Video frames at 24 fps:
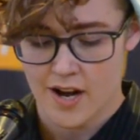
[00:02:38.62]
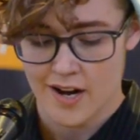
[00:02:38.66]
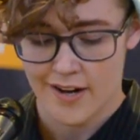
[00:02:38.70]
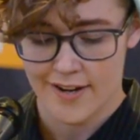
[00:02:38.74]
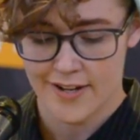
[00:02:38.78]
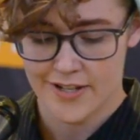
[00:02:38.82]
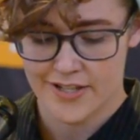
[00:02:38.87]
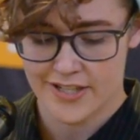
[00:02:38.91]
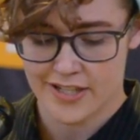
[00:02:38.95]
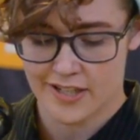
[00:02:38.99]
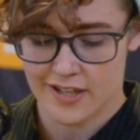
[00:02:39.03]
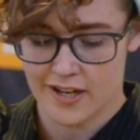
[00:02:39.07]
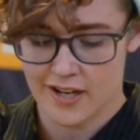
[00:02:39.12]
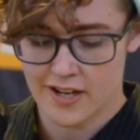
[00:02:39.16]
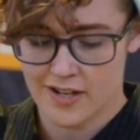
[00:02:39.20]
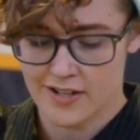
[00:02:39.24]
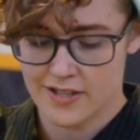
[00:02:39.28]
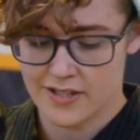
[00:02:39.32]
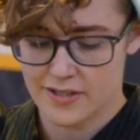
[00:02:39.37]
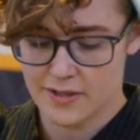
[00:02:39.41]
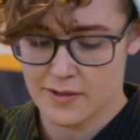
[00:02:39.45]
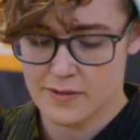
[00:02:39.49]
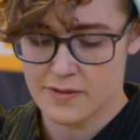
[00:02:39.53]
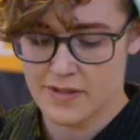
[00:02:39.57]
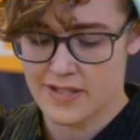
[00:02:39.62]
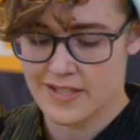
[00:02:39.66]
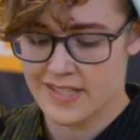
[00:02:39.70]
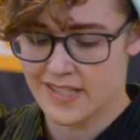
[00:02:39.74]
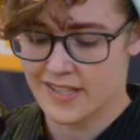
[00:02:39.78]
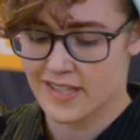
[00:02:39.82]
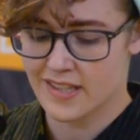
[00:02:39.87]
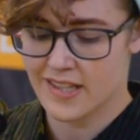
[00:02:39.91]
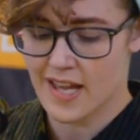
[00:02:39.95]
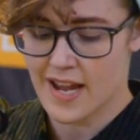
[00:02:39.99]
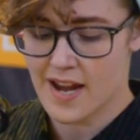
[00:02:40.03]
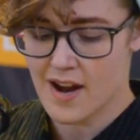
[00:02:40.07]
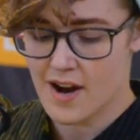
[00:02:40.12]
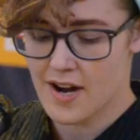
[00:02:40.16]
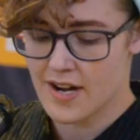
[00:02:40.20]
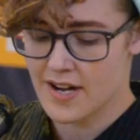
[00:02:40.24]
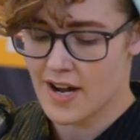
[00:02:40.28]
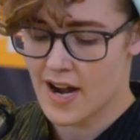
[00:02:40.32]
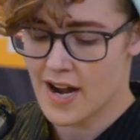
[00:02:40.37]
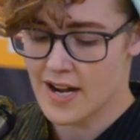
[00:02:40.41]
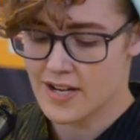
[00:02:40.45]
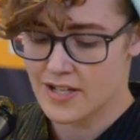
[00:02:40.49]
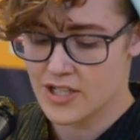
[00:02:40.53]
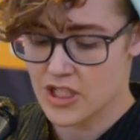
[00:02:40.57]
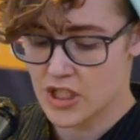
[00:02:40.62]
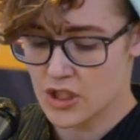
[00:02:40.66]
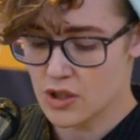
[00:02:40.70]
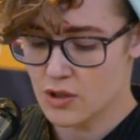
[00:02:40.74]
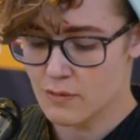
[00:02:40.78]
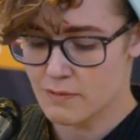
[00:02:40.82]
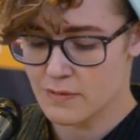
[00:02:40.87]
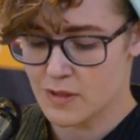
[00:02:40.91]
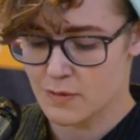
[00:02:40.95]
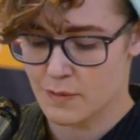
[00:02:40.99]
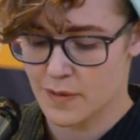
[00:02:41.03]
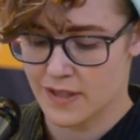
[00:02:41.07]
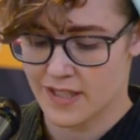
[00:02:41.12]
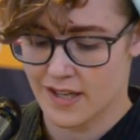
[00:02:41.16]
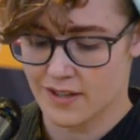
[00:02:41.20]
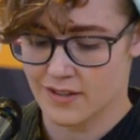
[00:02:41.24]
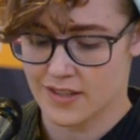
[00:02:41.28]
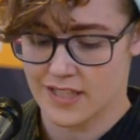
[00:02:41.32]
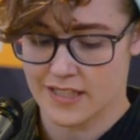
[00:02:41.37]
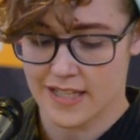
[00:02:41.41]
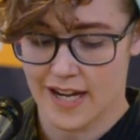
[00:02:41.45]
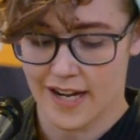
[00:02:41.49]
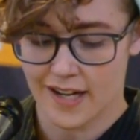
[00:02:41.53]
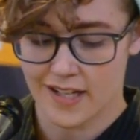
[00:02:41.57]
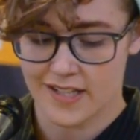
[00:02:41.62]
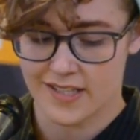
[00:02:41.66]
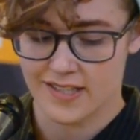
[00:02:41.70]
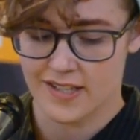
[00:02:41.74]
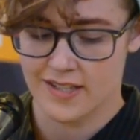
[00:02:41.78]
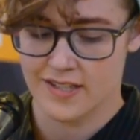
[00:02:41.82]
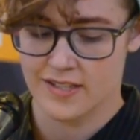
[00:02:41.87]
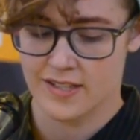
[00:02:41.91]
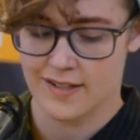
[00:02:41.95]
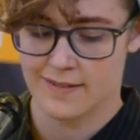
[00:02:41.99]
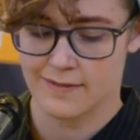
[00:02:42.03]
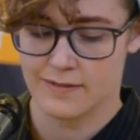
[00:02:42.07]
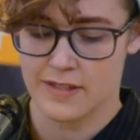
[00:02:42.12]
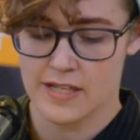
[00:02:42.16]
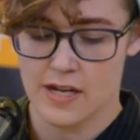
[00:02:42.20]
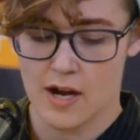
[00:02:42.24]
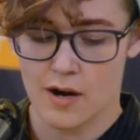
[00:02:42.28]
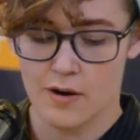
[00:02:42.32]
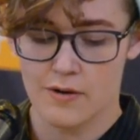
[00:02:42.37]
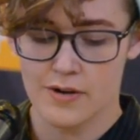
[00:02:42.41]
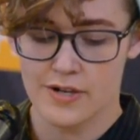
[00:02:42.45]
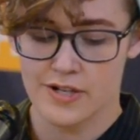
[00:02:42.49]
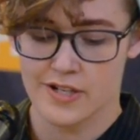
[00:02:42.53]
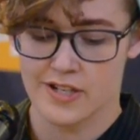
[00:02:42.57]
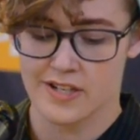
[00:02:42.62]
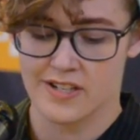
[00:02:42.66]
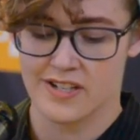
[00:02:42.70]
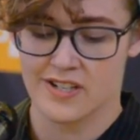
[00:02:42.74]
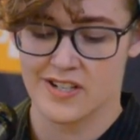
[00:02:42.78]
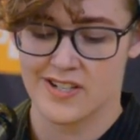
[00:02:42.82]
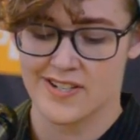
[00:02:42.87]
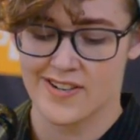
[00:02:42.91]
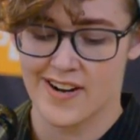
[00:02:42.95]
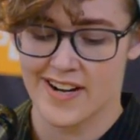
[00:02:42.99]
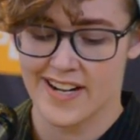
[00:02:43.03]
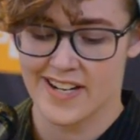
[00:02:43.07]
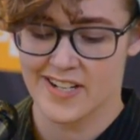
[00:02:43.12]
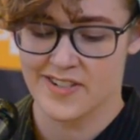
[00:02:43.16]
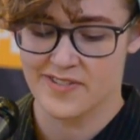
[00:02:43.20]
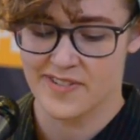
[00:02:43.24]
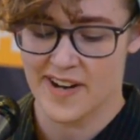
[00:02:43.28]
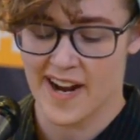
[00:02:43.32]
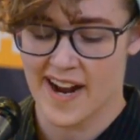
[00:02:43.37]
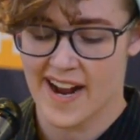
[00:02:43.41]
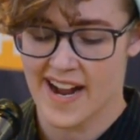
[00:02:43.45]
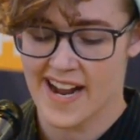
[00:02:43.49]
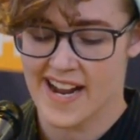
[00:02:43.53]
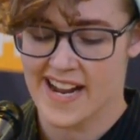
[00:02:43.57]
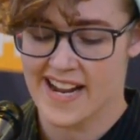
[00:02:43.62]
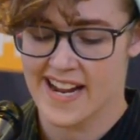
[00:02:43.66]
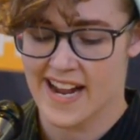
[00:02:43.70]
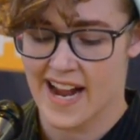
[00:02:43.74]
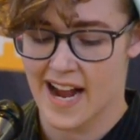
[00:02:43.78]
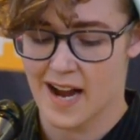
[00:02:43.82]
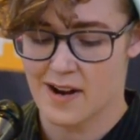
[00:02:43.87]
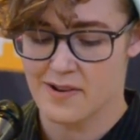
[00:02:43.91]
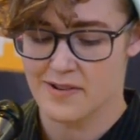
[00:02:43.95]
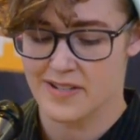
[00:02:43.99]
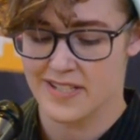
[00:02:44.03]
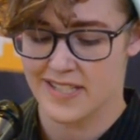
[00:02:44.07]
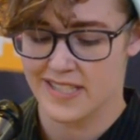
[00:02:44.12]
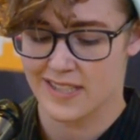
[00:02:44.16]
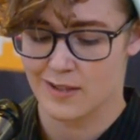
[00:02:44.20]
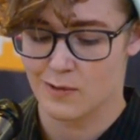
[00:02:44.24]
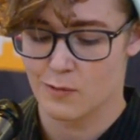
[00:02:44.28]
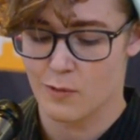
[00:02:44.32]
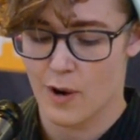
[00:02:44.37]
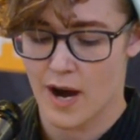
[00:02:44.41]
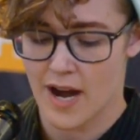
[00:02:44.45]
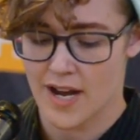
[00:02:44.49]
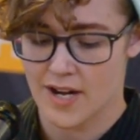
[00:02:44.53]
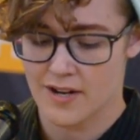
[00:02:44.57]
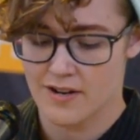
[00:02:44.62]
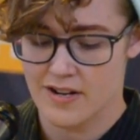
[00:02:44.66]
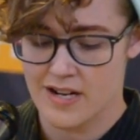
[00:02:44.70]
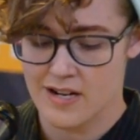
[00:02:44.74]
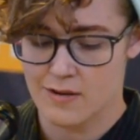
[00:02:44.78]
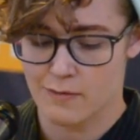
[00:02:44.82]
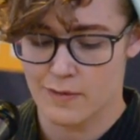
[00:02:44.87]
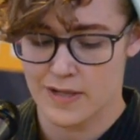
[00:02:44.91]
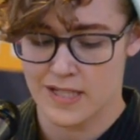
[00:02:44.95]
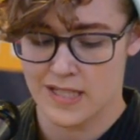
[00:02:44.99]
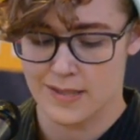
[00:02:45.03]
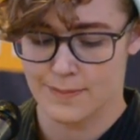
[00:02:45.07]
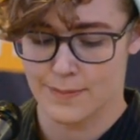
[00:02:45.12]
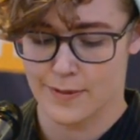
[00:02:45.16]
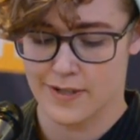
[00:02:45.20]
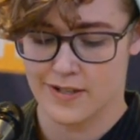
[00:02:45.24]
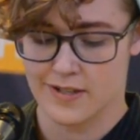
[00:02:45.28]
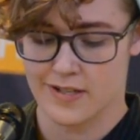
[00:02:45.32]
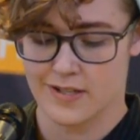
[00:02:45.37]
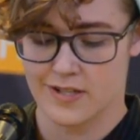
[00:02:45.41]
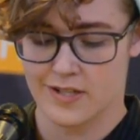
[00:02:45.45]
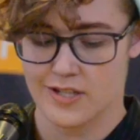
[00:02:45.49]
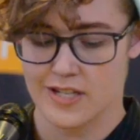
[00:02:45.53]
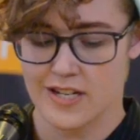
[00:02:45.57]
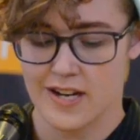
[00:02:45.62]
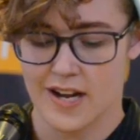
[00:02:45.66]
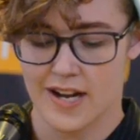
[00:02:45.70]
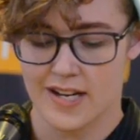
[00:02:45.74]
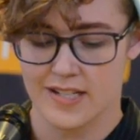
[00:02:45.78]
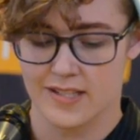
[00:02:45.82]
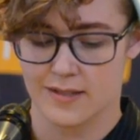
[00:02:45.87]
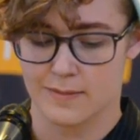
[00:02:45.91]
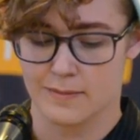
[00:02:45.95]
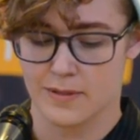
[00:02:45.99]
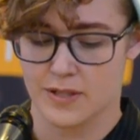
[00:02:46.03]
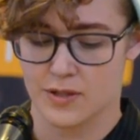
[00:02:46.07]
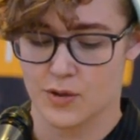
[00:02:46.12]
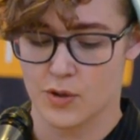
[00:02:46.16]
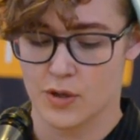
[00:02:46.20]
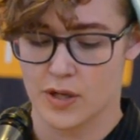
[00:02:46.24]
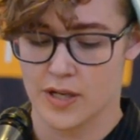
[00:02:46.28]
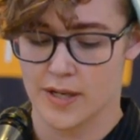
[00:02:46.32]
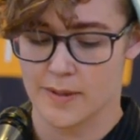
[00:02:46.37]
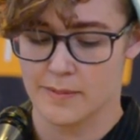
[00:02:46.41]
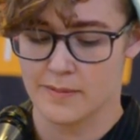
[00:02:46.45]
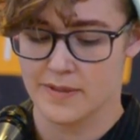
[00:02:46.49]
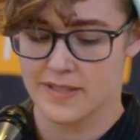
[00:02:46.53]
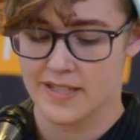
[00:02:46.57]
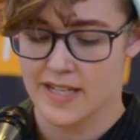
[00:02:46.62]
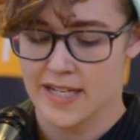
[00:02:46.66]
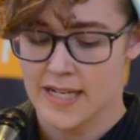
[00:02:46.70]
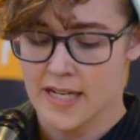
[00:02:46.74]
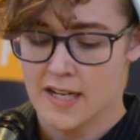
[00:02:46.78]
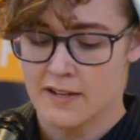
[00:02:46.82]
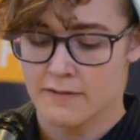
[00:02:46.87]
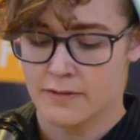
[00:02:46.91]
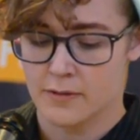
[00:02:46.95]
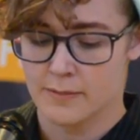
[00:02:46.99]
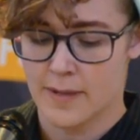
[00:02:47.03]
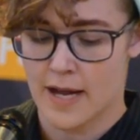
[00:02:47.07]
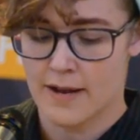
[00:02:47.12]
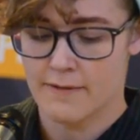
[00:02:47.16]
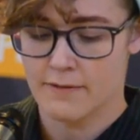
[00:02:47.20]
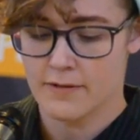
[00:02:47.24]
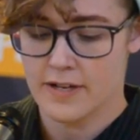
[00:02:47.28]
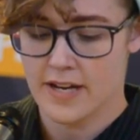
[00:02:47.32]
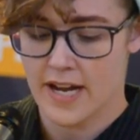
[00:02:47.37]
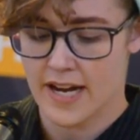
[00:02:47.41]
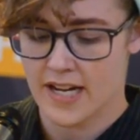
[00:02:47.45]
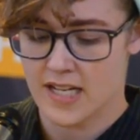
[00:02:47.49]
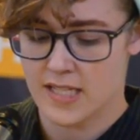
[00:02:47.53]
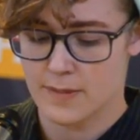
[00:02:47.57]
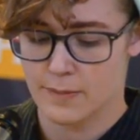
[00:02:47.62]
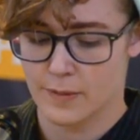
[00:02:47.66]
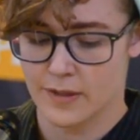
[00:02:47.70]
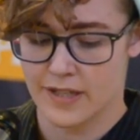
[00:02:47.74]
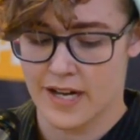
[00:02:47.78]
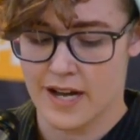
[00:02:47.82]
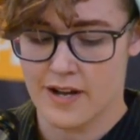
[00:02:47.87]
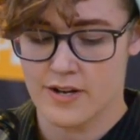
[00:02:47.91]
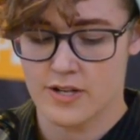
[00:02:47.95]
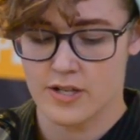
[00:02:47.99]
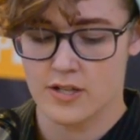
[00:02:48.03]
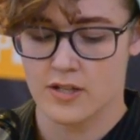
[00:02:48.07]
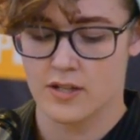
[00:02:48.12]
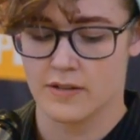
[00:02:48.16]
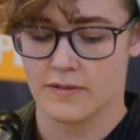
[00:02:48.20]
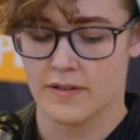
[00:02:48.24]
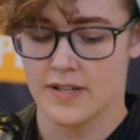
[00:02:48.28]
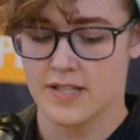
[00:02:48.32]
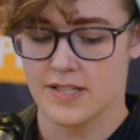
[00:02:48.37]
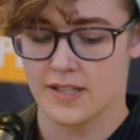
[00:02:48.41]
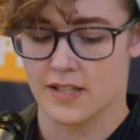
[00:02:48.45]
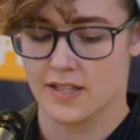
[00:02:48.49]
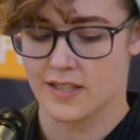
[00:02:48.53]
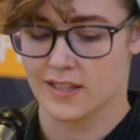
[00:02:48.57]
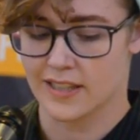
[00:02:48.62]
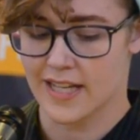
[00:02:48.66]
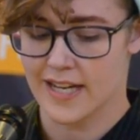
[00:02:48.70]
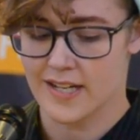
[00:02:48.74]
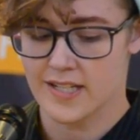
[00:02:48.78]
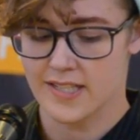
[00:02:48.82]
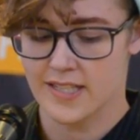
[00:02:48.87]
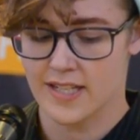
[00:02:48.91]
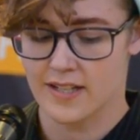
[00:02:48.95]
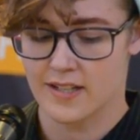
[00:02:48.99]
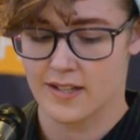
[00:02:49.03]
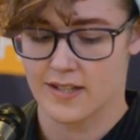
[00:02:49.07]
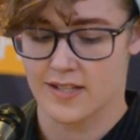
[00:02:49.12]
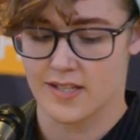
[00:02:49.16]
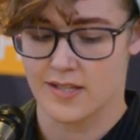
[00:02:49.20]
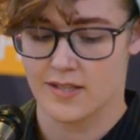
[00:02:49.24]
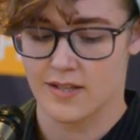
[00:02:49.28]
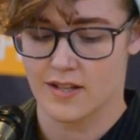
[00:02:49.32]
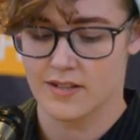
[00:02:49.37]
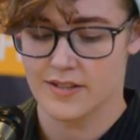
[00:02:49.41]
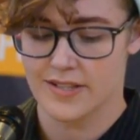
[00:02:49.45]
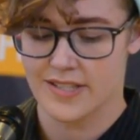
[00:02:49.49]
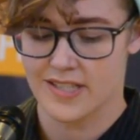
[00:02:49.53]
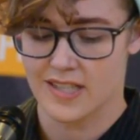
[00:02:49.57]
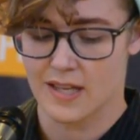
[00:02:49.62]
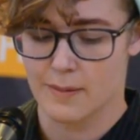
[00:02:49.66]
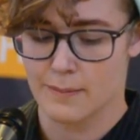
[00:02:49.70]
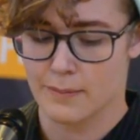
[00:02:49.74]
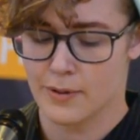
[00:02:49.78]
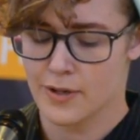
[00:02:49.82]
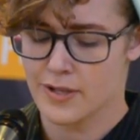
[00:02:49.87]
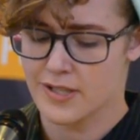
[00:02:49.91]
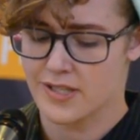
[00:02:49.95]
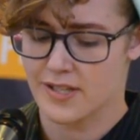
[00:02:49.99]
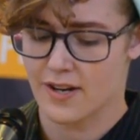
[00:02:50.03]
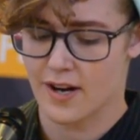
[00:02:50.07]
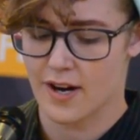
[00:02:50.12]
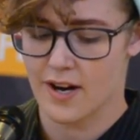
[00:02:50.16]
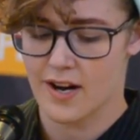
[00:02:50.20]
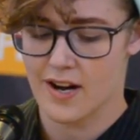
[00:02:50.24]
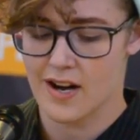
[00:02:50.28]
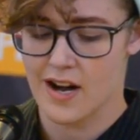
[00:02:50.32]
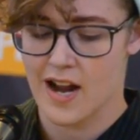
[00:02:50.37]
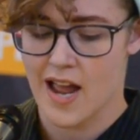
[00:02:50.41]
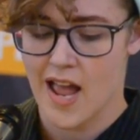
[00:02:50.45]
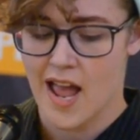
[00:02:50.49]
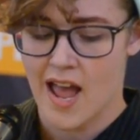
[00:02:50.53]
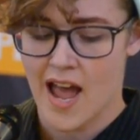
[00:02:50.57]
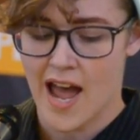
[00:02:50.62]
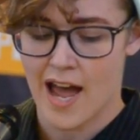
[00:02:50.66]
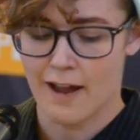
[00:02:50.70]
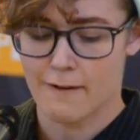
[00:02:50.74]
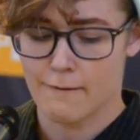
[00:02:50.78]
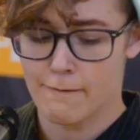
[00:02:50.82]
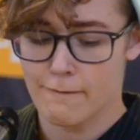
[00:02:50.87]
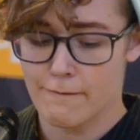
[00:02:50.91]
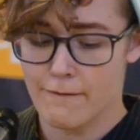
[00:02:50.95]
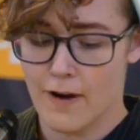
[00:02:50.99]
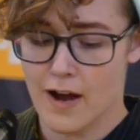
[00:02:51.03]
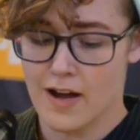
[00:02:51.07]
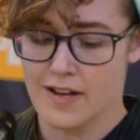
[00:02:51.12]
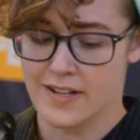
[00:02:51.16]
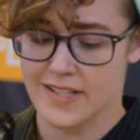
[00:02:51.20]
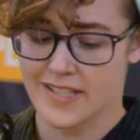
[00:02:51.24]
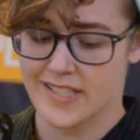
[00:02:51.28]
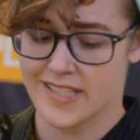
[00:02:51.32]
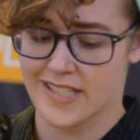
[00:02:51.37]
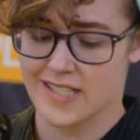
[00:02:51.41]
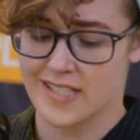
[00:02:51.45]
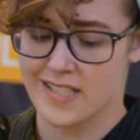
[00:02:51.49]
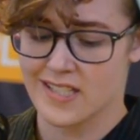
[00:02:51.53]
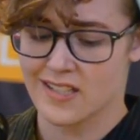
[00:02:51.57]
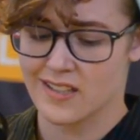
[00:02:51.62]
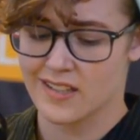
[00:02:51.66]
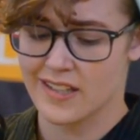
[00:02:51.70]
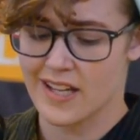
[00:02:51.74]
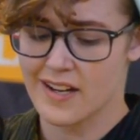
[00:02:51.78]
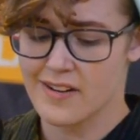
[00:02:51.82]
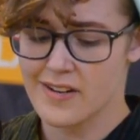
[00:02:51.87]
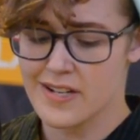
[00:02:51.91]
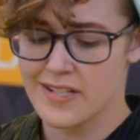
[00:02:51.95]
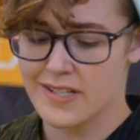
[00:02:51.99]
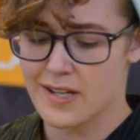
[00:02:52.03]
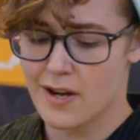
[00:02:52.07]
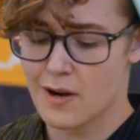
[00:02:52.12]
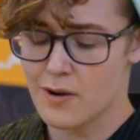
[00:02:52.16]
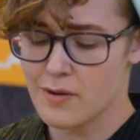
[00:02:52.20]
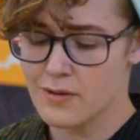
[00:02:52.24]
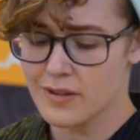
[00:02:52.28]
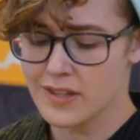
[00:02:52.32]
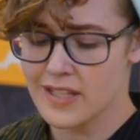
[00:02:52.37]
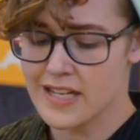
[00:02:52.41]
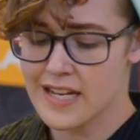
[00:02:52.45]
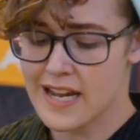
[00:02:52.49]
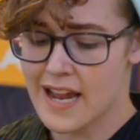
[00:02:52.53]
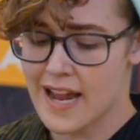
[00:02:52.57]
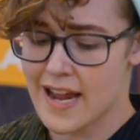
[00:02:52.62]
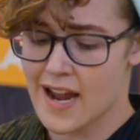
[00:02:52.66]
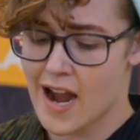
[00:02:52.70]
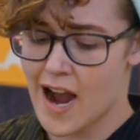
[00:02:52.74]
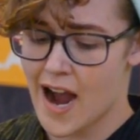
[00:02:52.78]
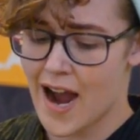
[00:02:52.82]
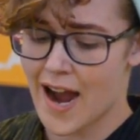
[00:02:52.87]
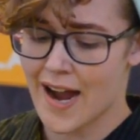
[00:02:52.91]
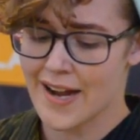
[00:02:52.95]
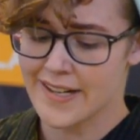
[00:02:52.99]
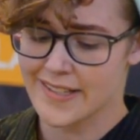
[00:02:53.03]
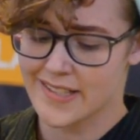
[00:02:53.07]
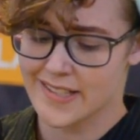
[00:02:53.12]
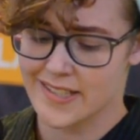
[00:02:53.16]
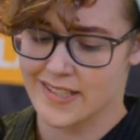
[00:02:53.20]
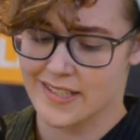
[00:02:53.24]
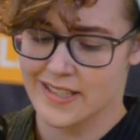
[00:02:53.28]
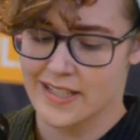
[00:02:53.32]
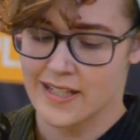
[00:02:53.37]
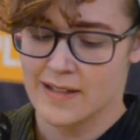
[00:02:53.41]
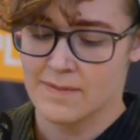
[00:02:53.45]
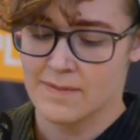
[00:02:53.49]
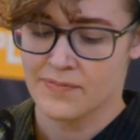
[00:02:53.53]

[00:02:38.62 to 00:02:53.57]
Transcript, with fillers: urging her dunes that they are not doomed without the accent of the ocean, try to dry out the watery whispers she has absorbed from every explanation of his Atlantic assaults that puts her at fault until there is only a hot